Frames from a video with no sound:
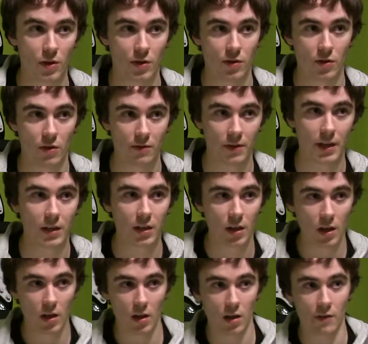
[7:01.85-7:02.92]
deserving
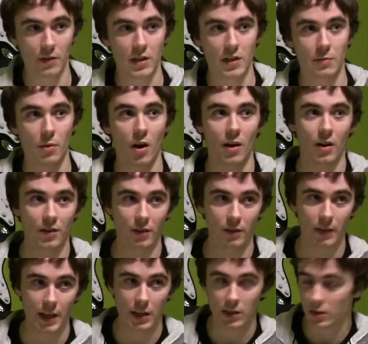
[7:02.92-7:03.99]
of its spot on the
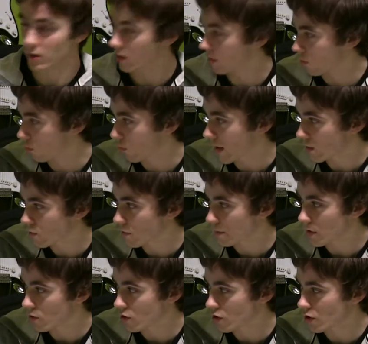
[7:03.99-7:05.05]
list.
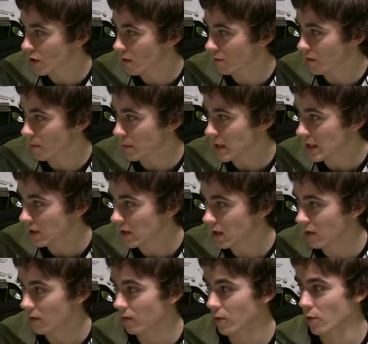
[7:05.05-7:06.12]
Retribution of the Meek.
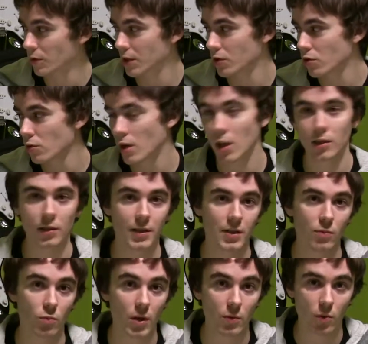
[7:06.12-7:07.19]
For only 2 colorless
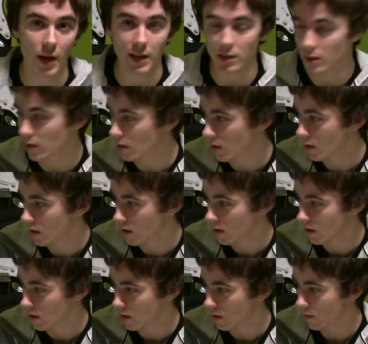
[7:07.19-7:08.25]
and 1 white,
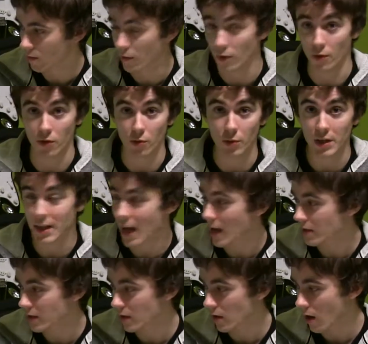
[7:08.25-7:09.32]
for 3
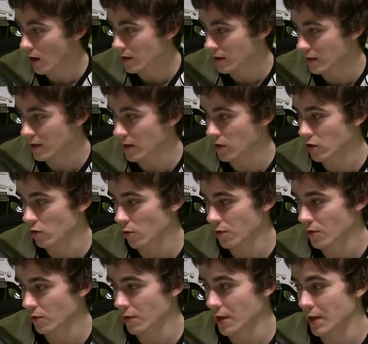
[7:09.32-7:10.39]
casting costs, this
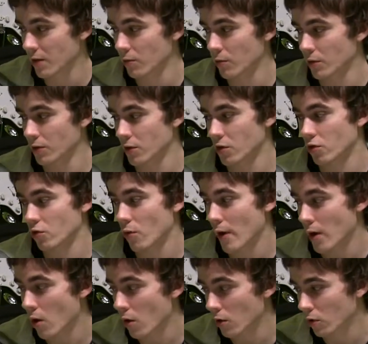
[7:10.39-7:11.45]
sorcery will
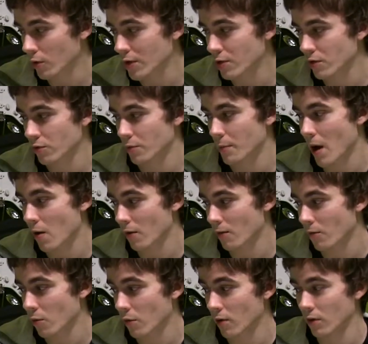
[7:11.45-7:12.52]
destroy all creatures with power
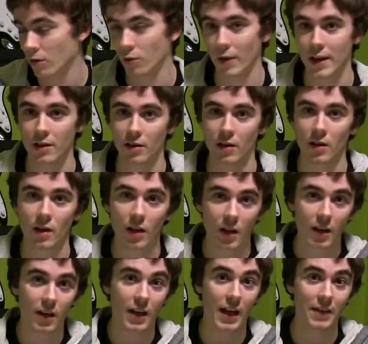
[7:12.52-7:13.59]
4 or greater,
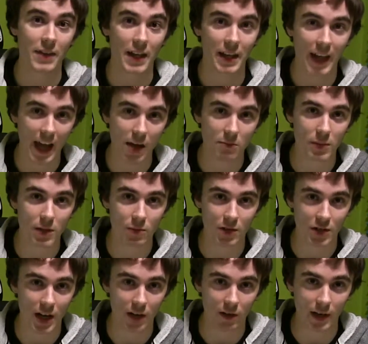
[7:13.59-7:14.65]
and they can't be
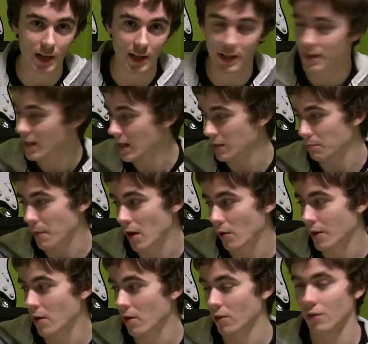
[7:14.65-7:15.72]
regenerated. It says
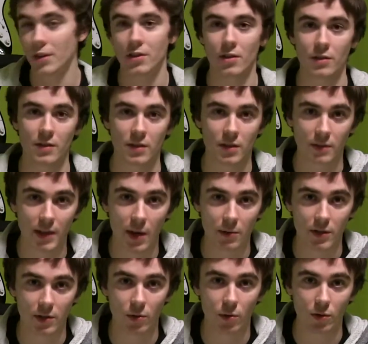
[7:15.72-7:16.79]
bury all creatures. That
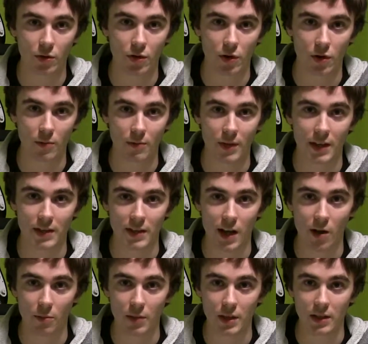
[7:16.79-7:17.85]
was an old term that's
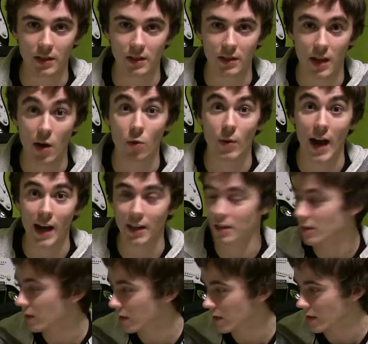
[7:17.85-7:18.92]
now been
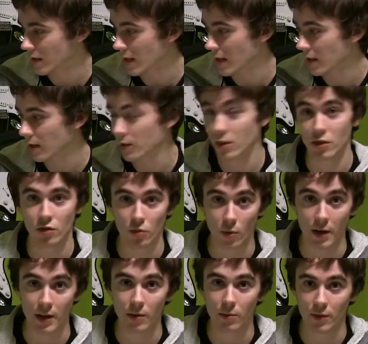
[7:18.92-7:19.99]
errated to say
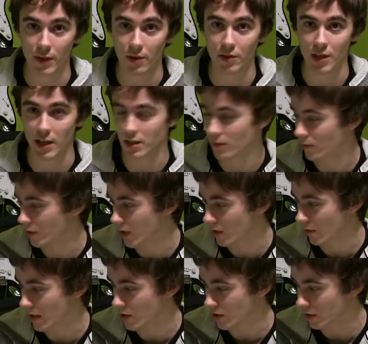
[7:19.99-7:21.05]
destroy without chance of
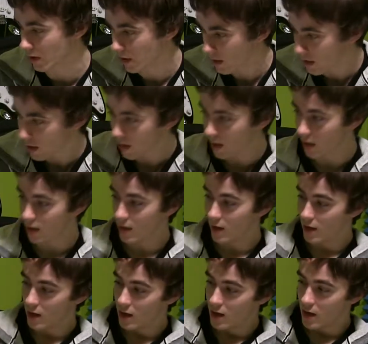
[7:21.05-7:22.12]
regeneration.
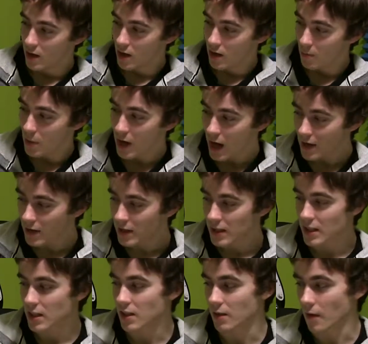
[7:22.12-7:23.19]
But I think
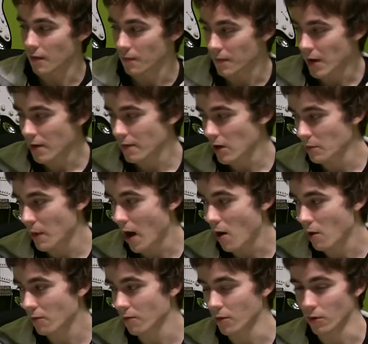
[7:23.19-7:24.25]
this is very, very
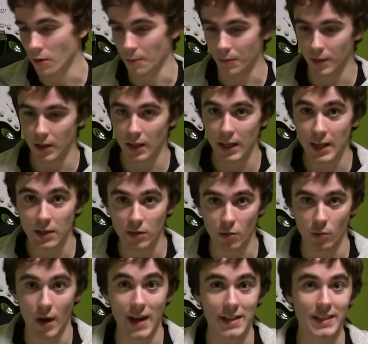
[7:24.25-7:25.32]
powerful in the
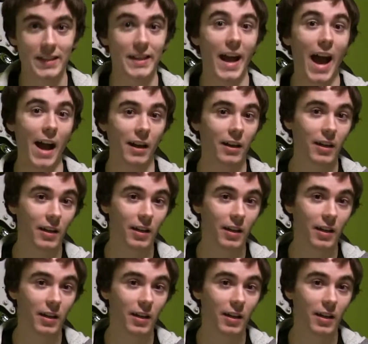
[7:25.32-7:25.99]
right deck.